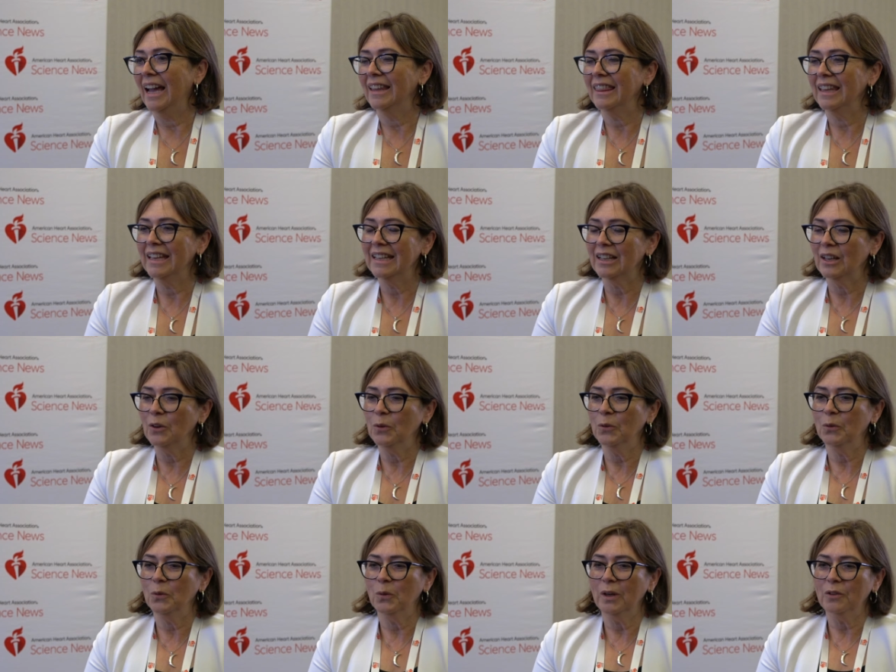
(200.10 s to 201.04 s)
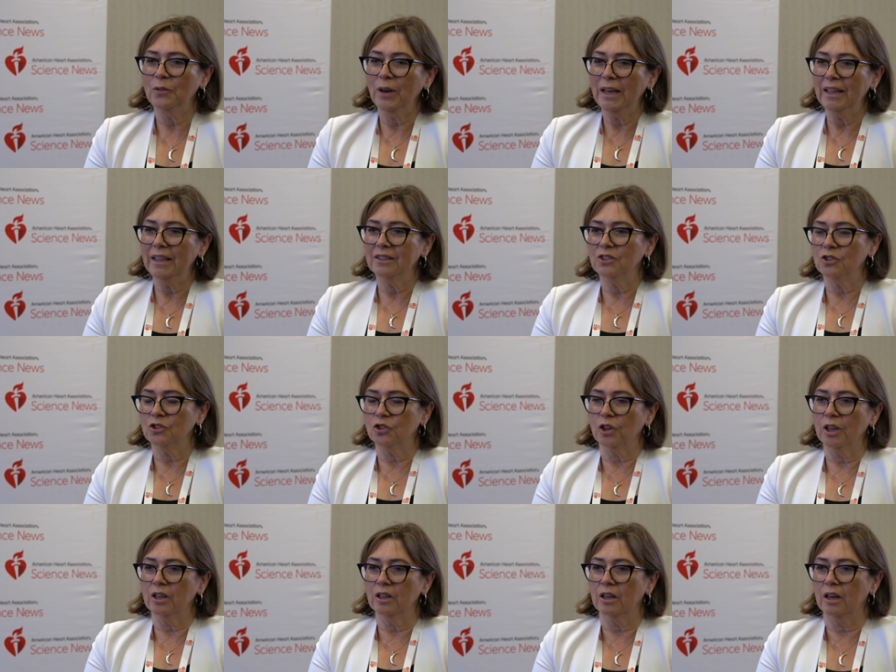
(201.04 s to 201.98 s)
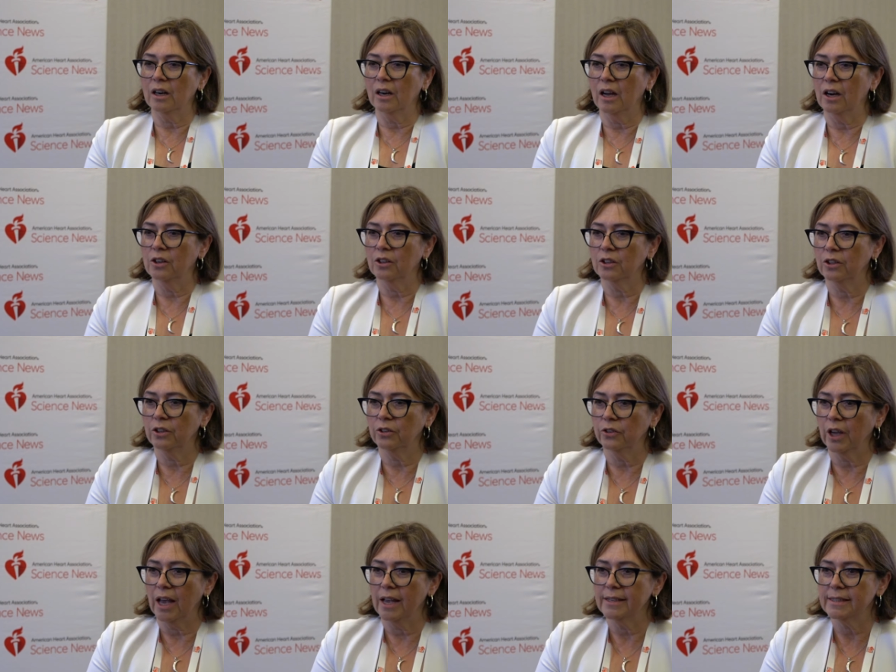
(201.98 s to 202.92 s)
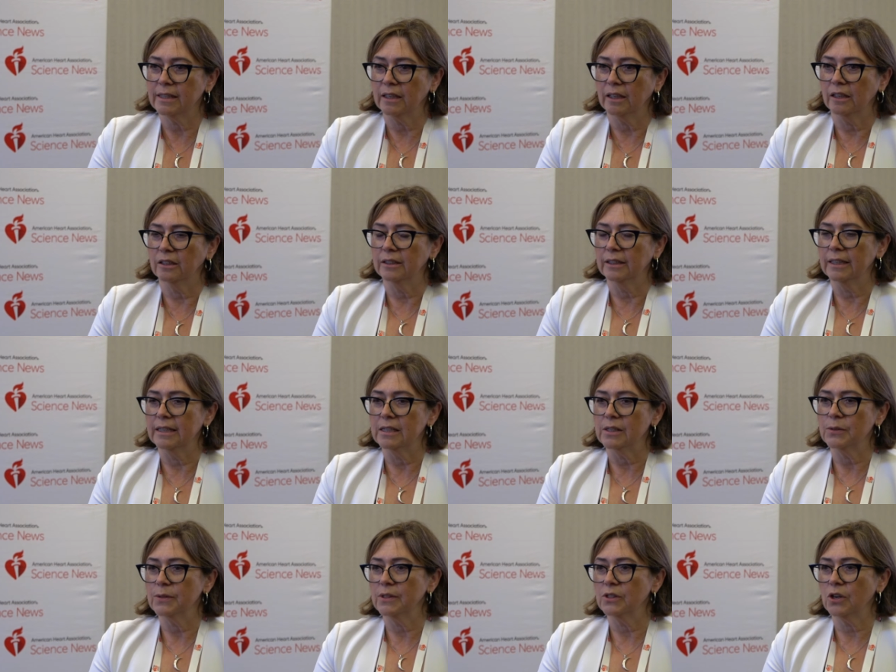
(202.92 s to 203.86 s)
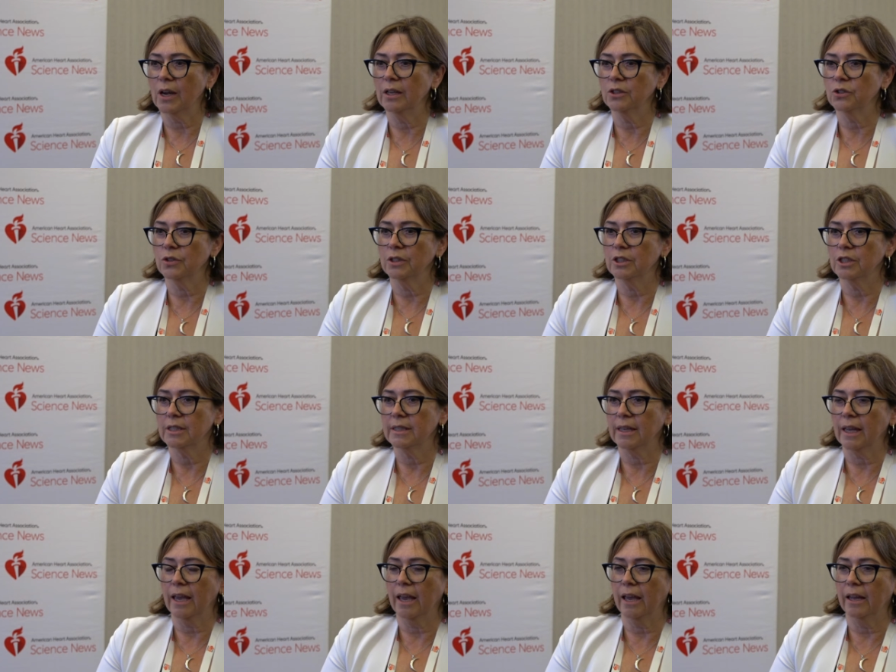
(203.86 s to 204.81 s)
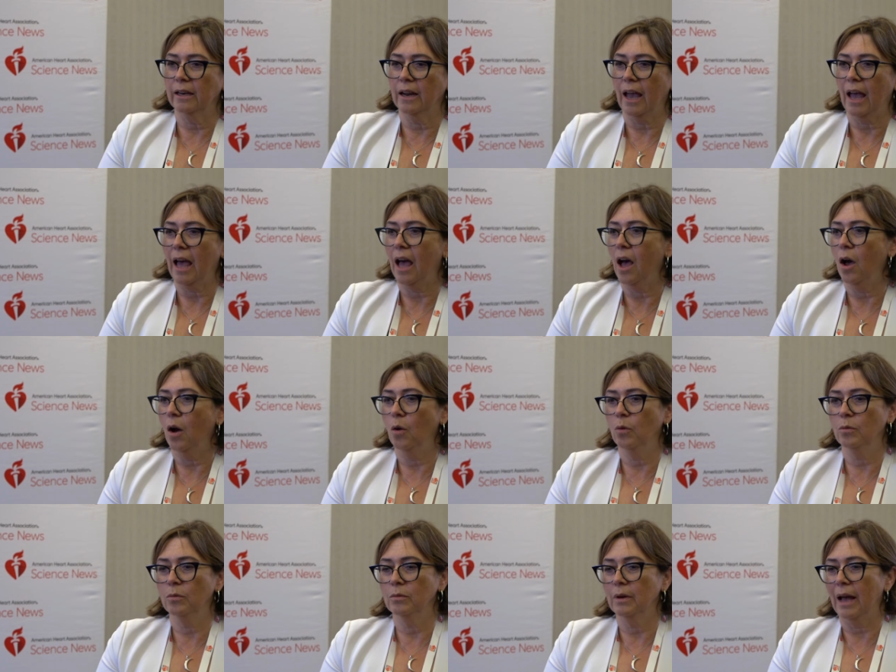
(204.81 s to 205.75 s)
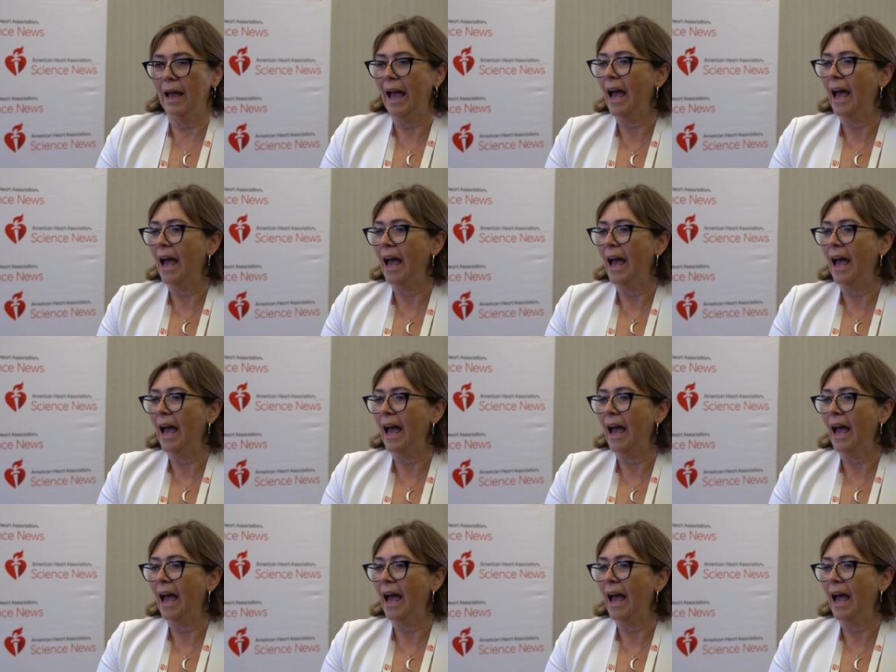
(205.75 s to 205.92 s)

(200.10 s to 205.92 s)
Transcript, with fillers: Yeah, I think uh, what really triggered our curiosity on this was trying to understand how,